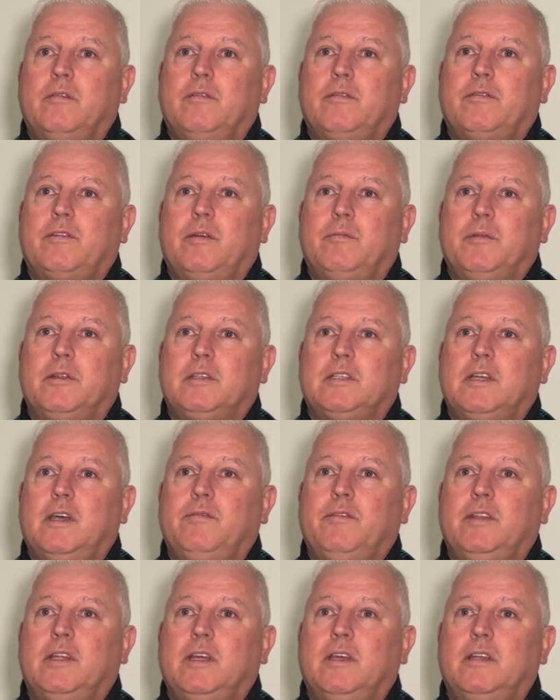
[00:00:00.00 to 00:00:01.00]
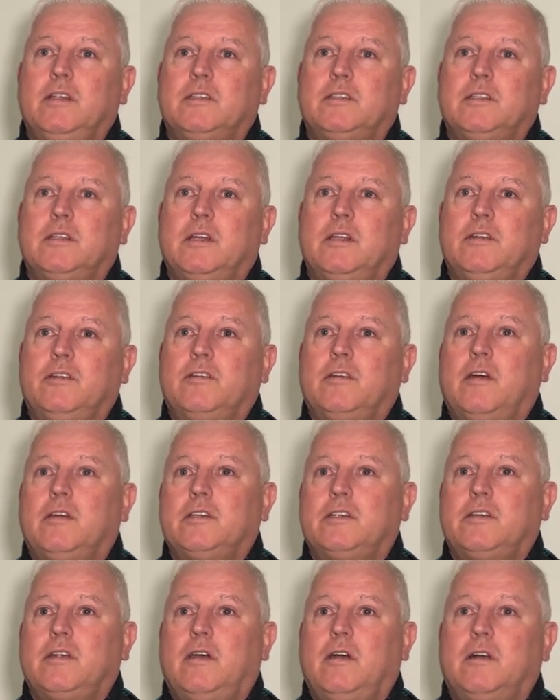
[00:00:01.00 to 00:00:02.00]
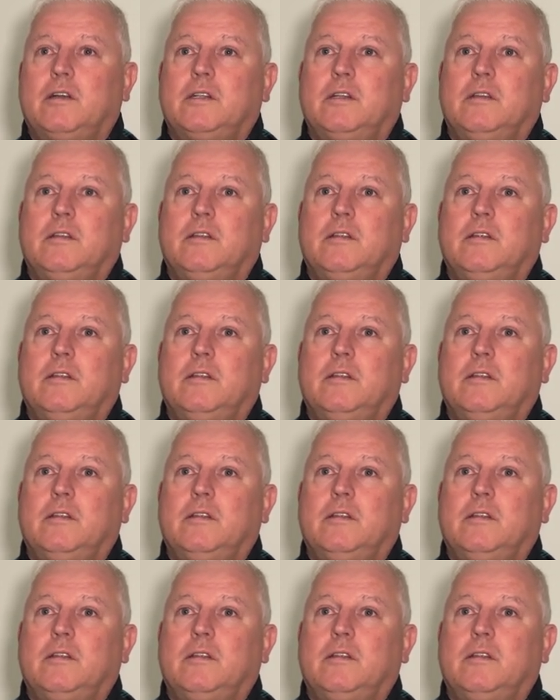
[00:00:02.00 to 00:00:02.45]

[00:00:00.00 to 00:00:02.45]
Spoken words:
from the 17s, and Josh Hockta